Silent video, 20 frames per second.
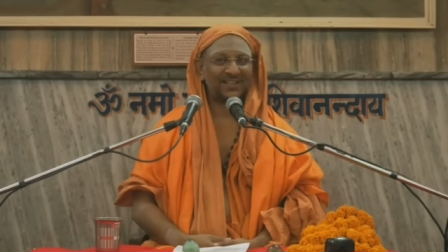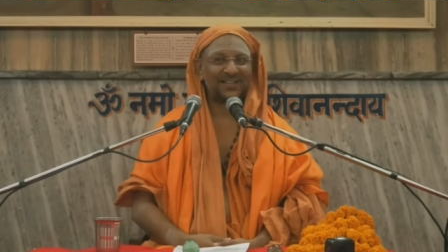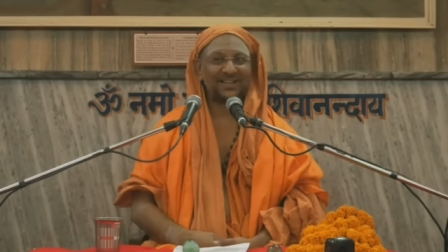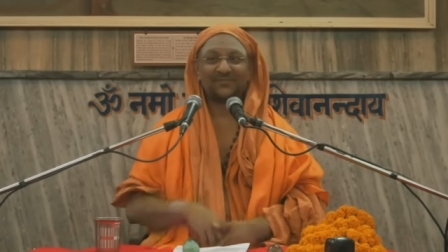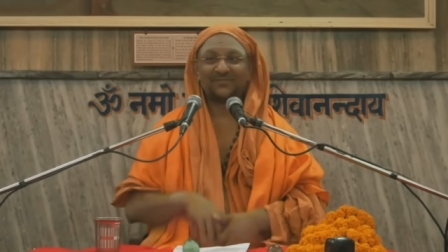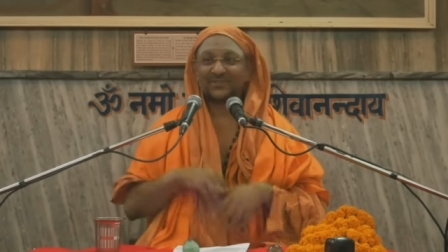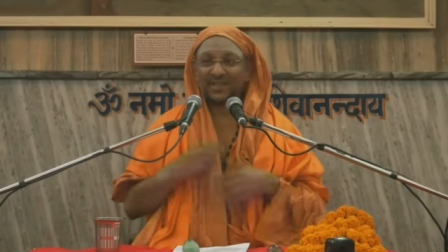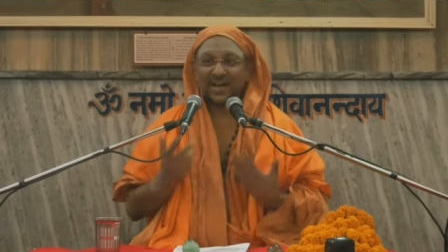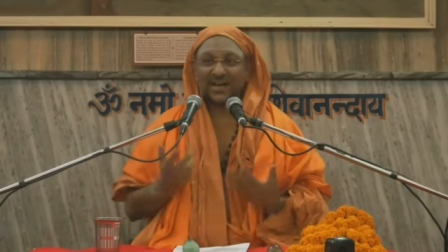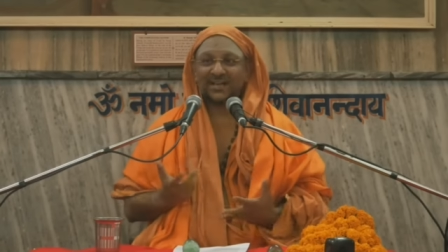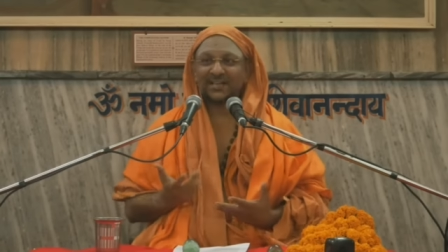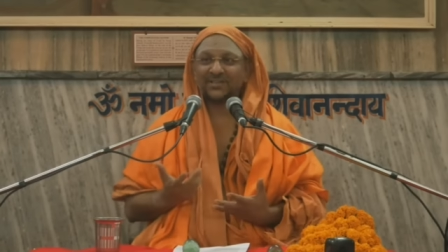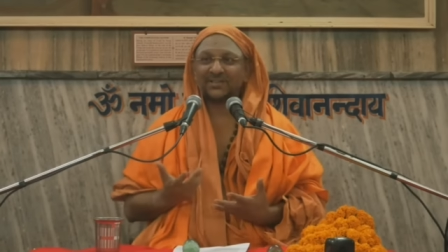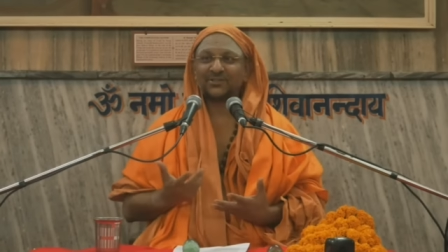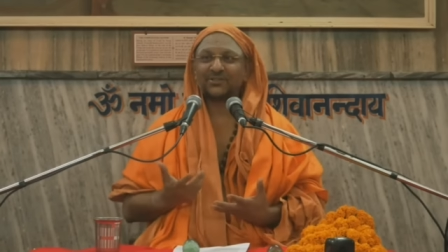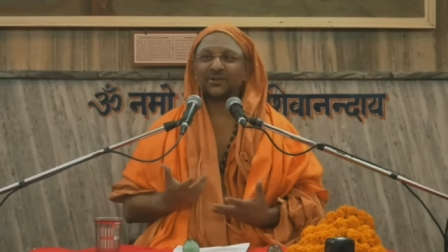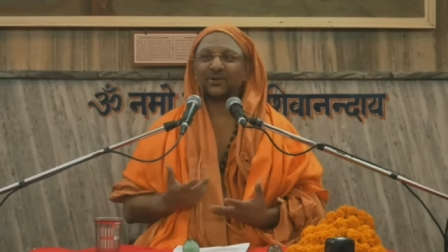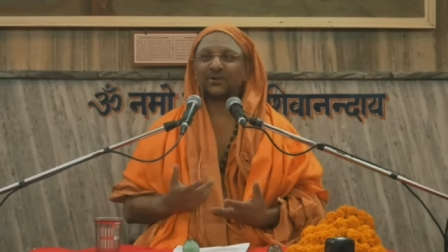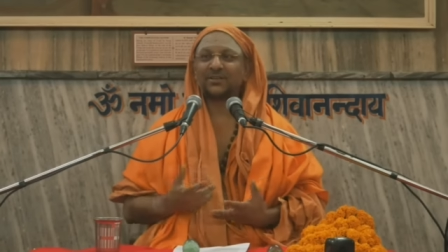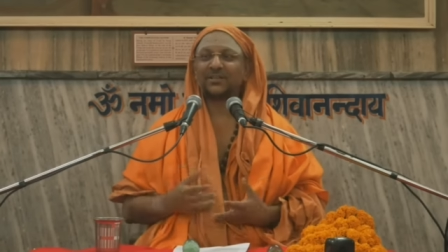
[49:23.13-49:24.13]
If that
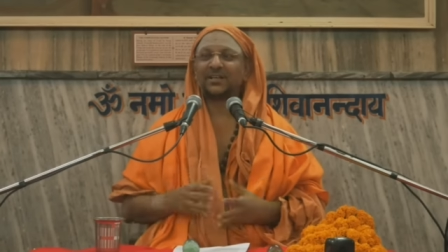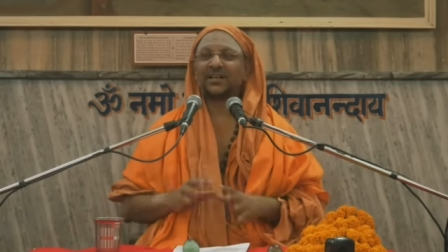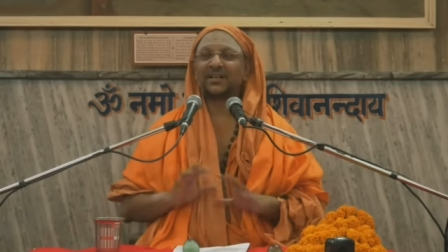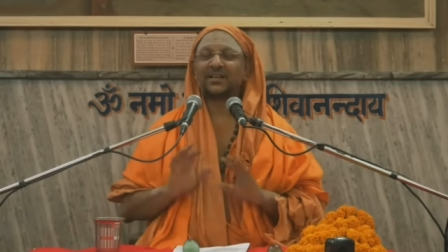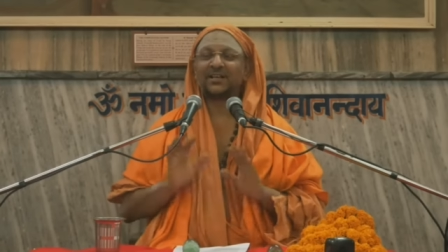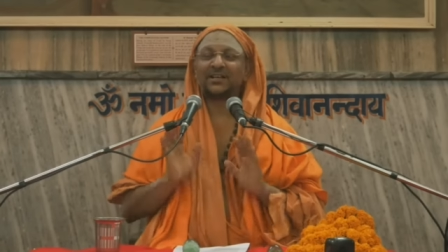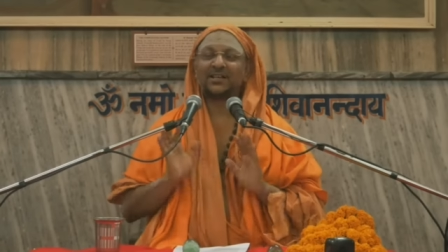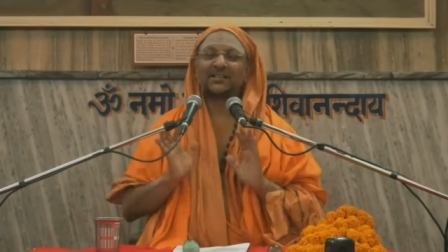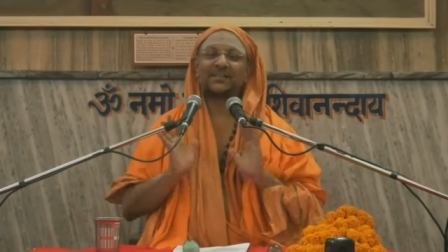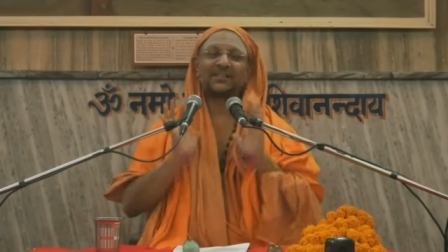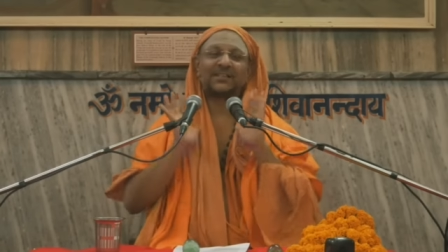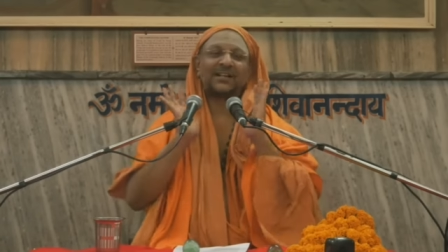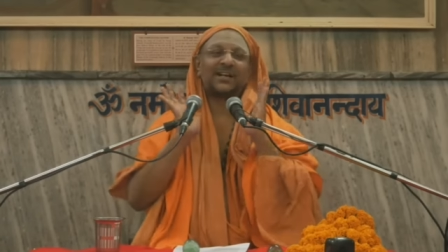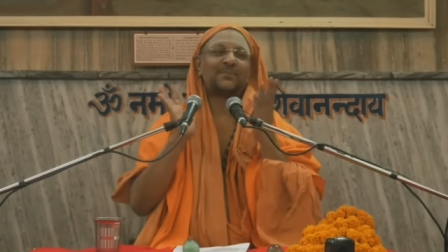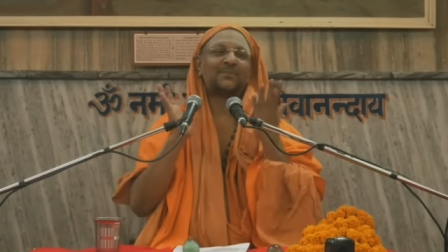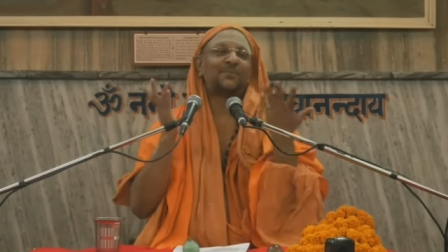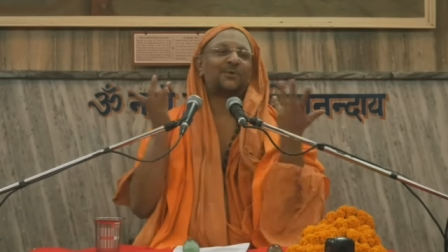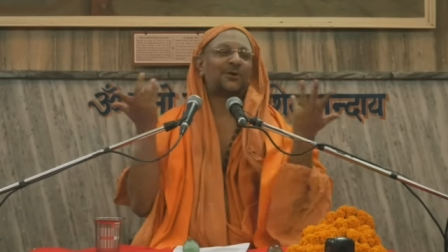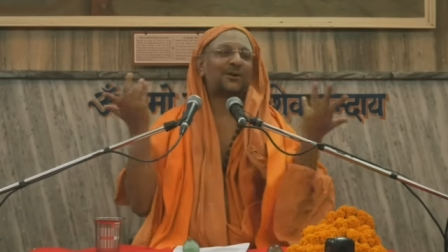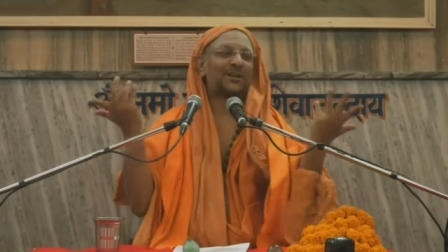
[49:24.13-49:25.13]
is not there, the
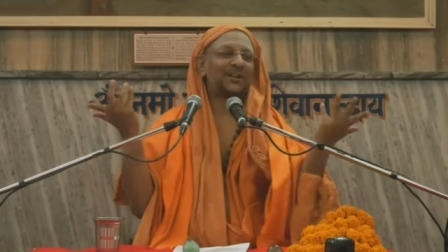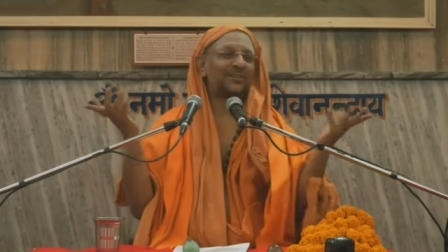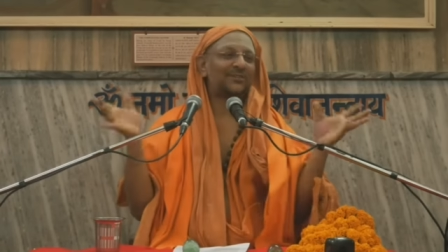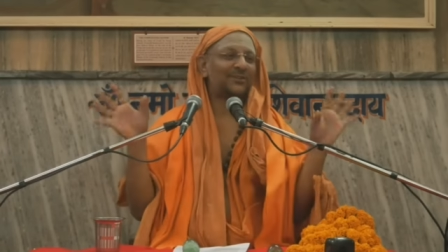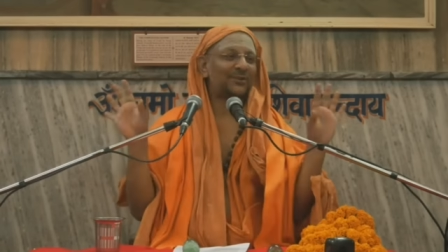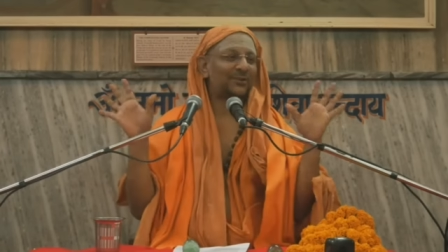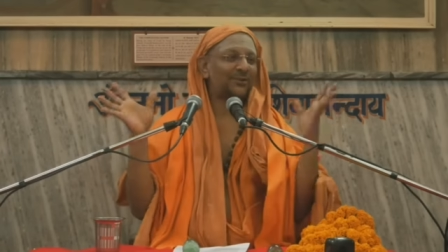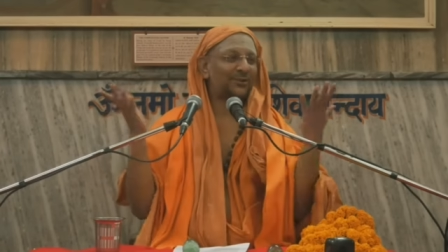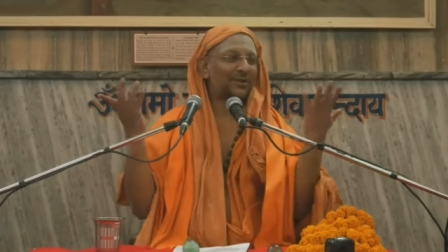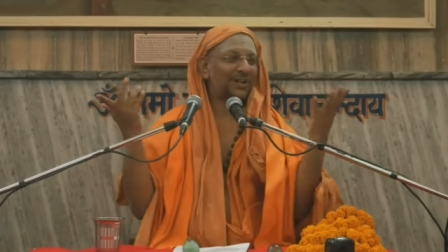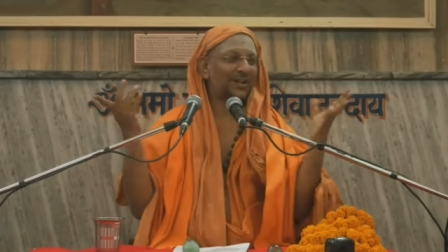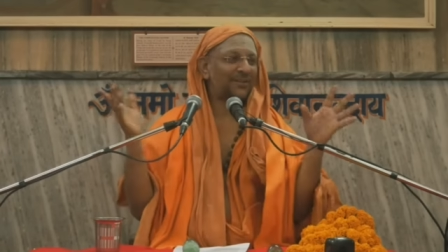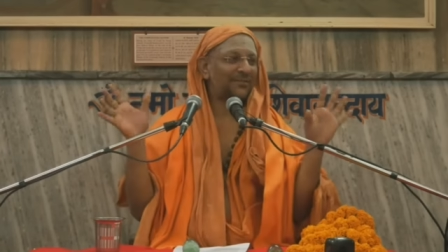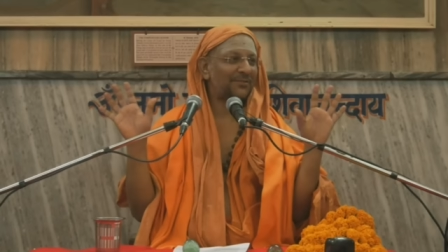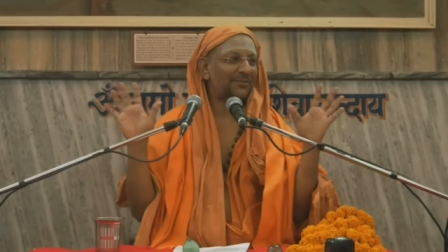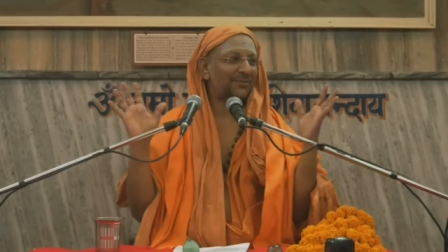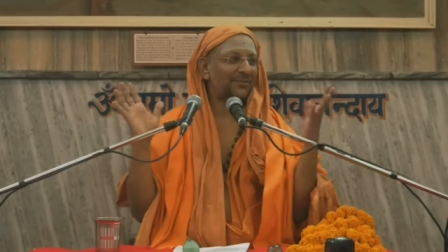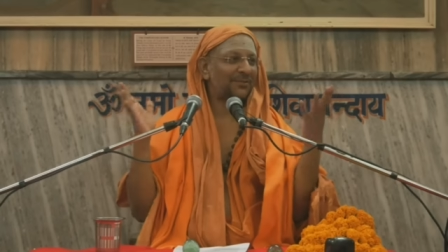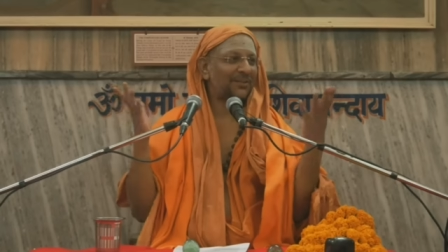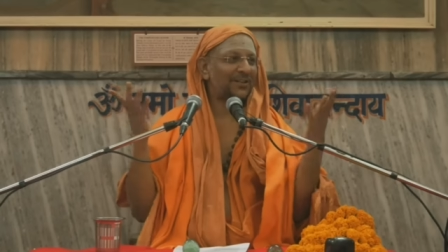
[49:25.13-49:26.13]
dead body will not
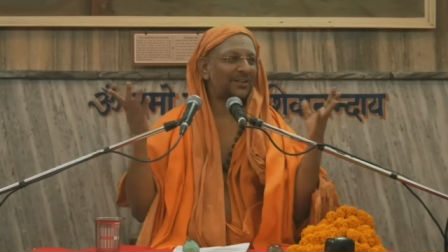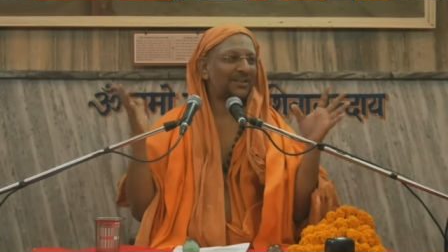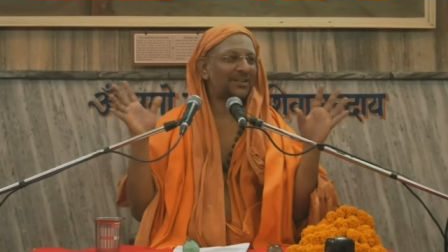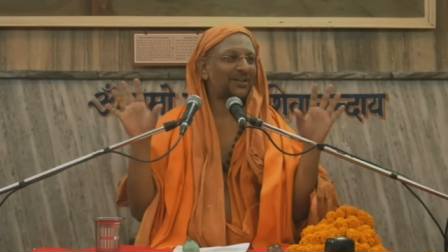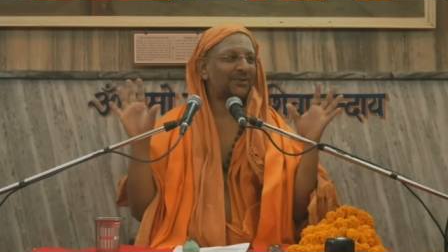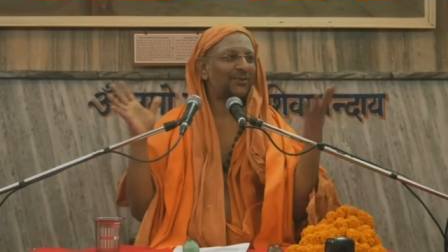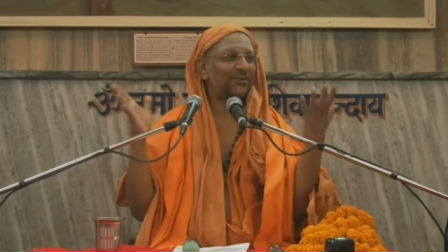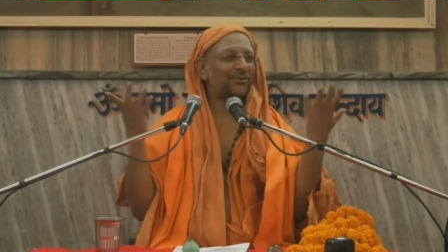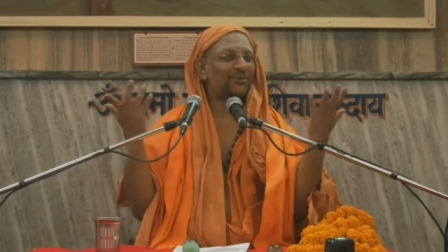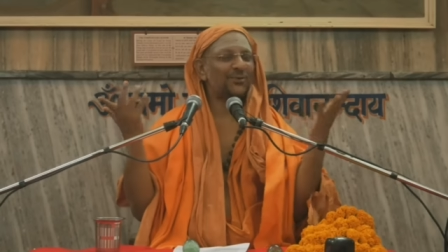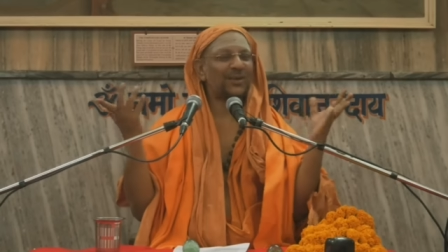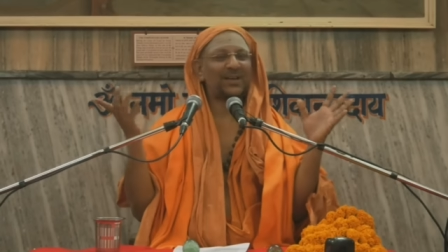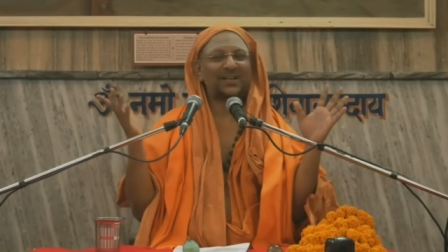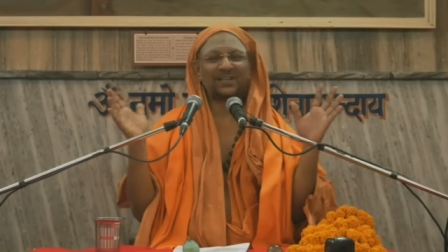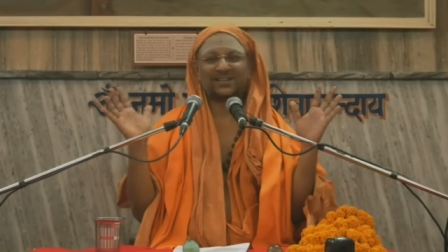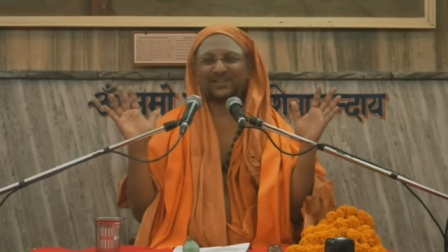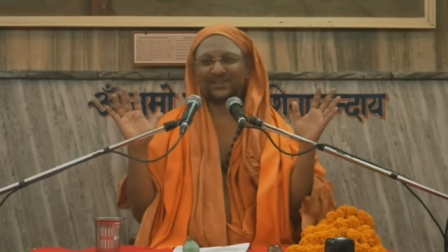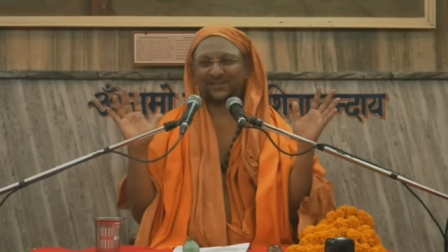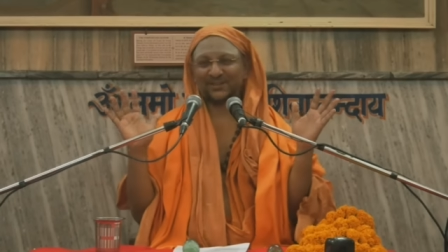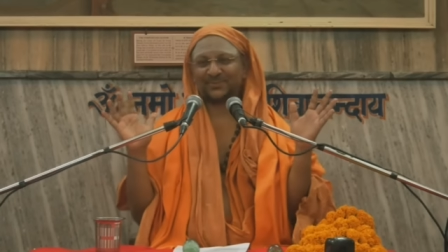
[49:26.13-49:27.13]
have, it cannot do
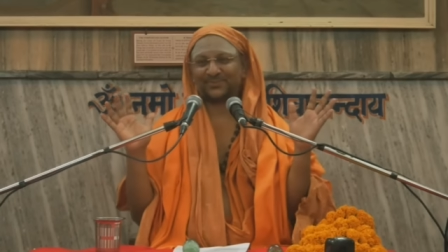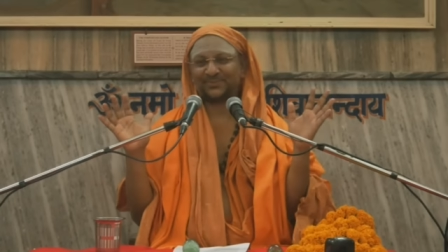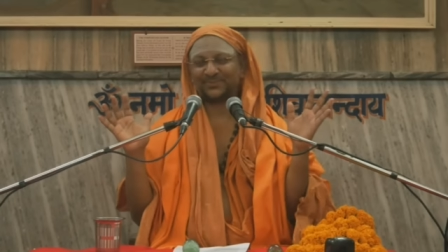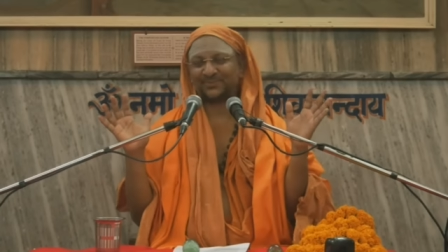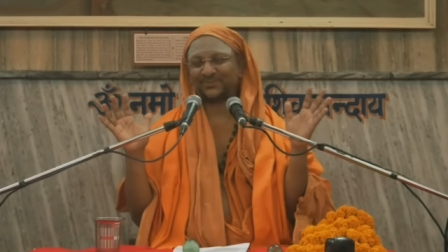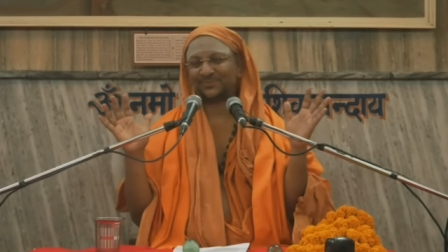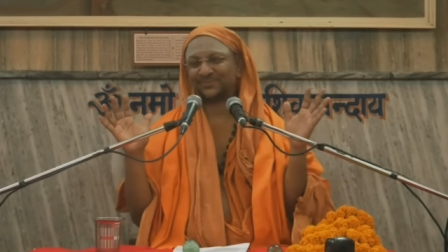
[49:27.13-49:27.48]
anything.